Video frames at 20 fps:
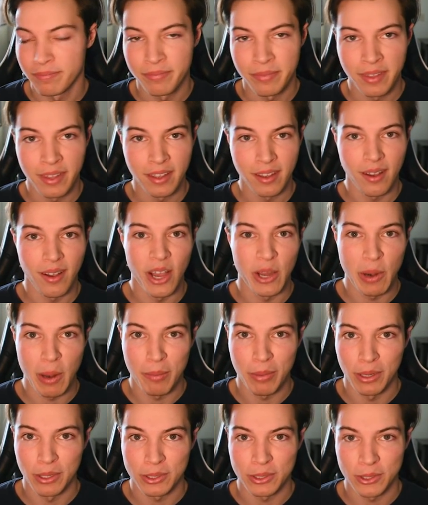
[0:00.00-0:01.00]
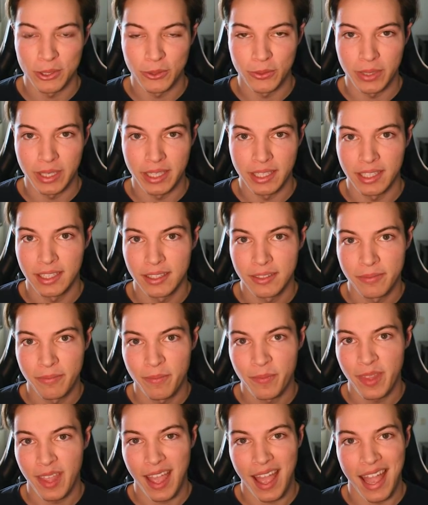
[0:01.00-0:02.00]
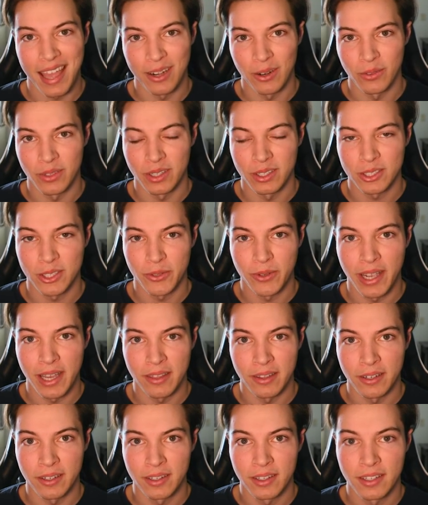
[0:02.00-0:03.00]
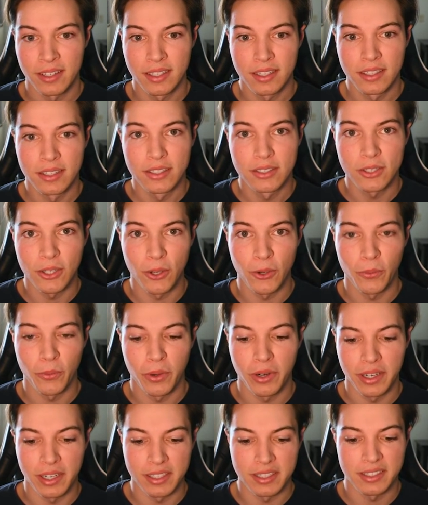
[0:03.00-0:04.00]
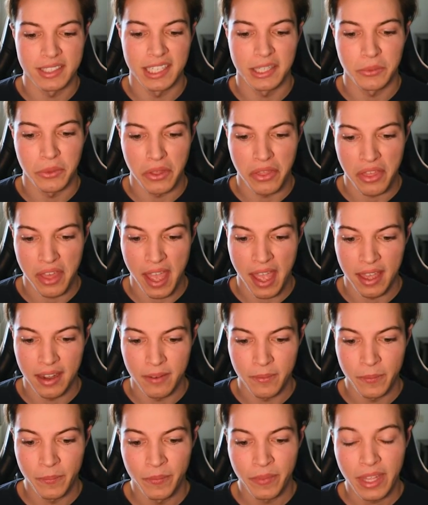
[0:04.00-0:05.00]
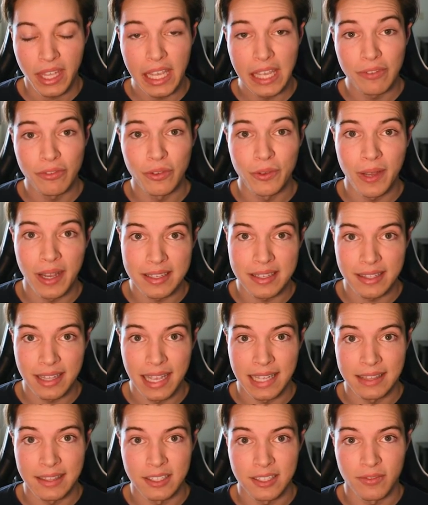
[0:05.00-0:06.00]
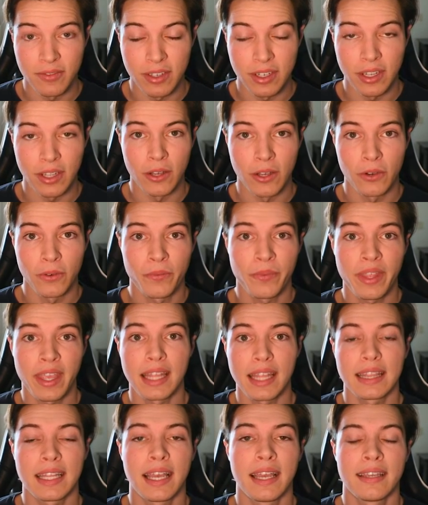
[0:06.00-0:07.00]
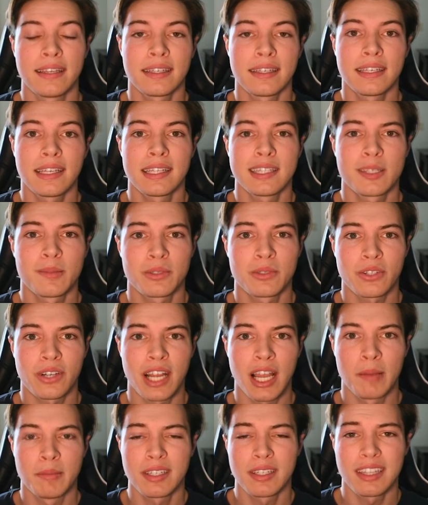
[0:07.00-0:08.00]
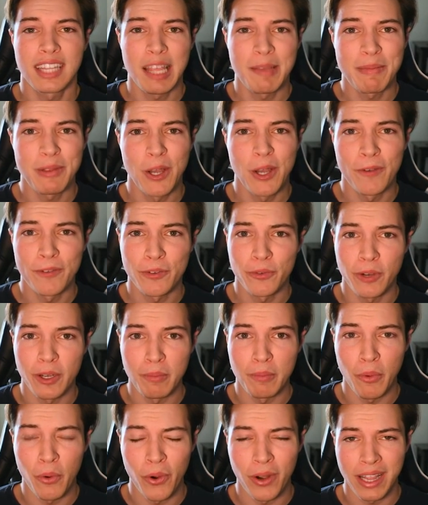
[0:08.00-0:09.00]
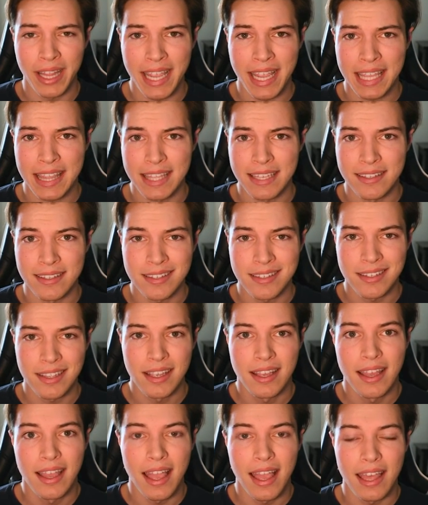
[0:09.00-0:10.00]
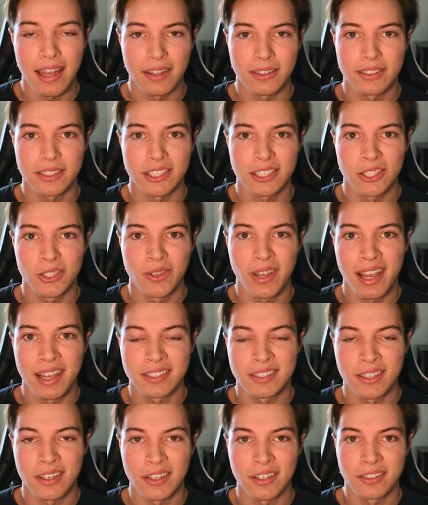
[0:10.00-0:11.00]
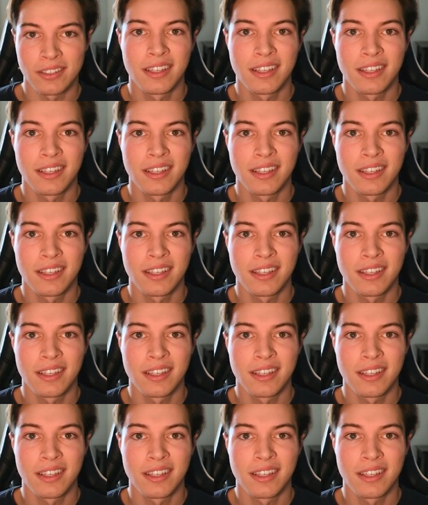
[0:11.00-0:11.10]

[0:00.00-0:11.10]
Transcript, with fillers: on my personal rig, I don't think so either. So we're gonna stick with that. If you guys like this video, hit like, get subscribed. Let me know if you want more like this, and I'll see you guys all